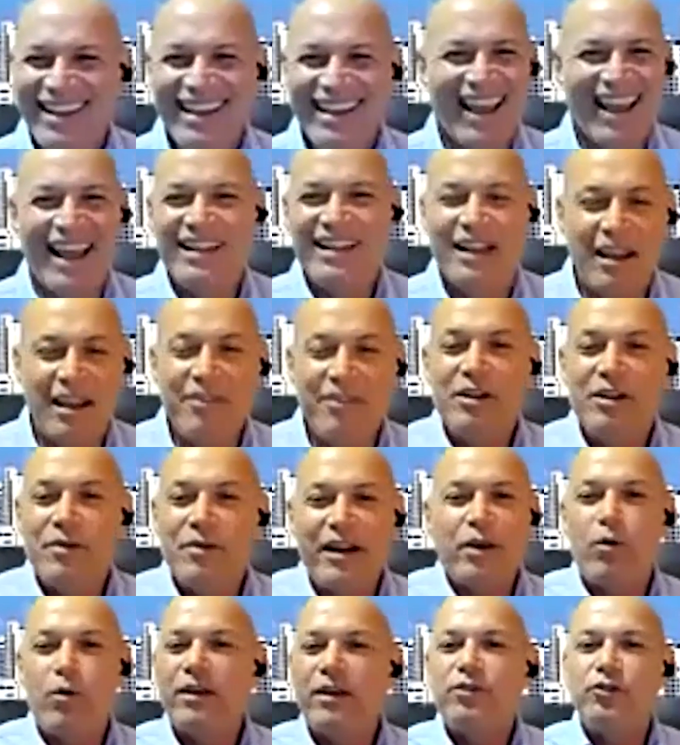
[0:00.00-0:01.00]
And
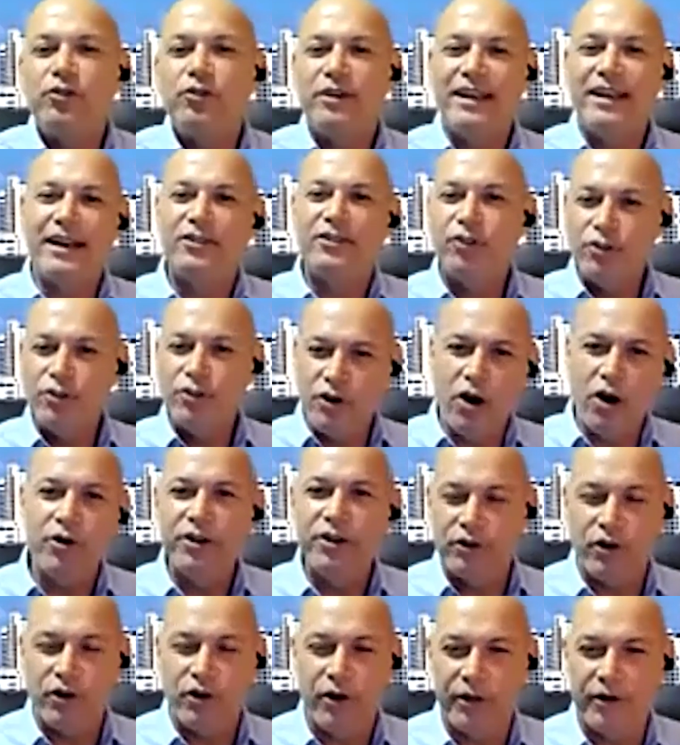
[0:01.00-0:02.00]
everybody wants to get to know
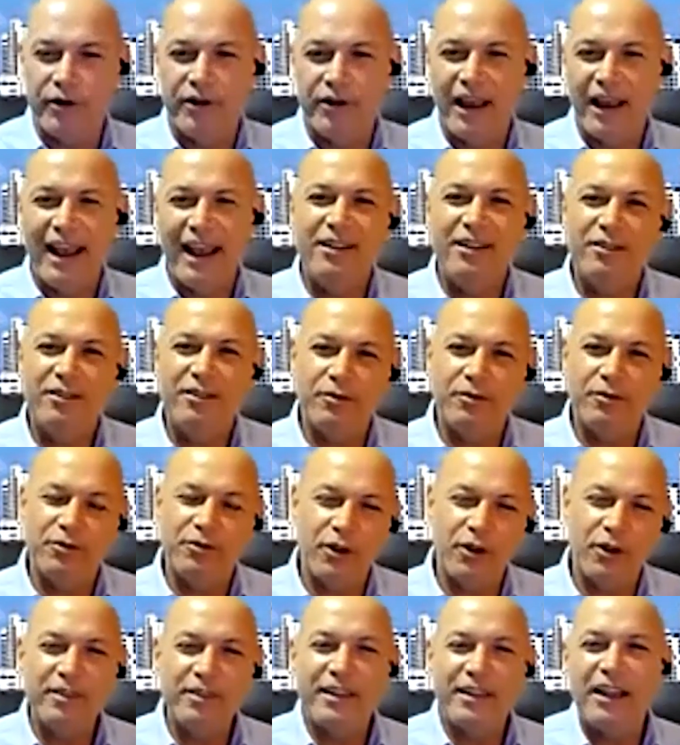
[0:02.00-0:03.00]
each other. And
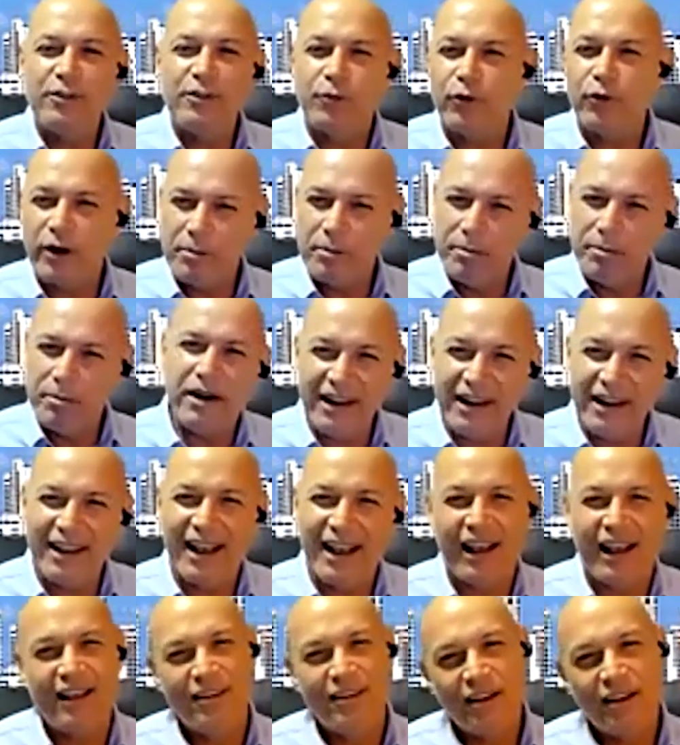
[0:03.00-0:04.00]
sometimes for
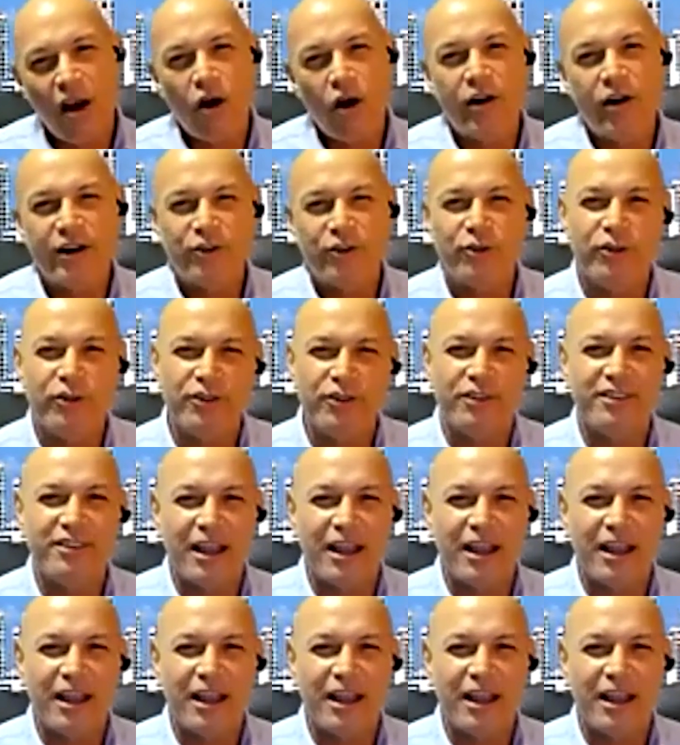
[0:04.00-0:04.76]
Americans, it's hard to understand